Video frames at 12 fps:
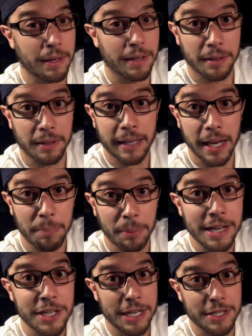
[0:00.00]
But Cate
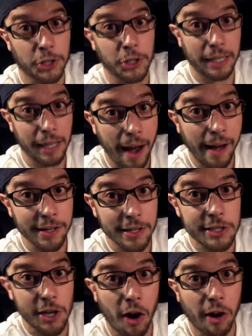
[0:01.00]
Blanchett's are kind
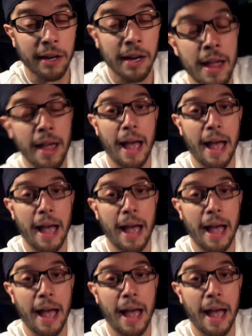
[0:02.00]
of dark,